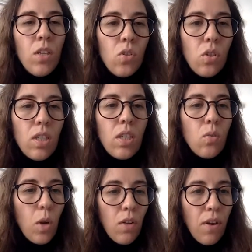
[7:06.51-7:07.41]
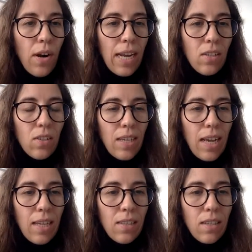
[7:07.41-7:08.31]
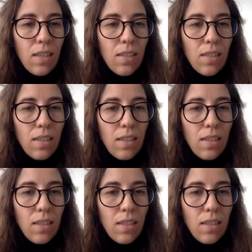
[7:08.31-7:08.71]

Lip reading: So this is one of our exercises.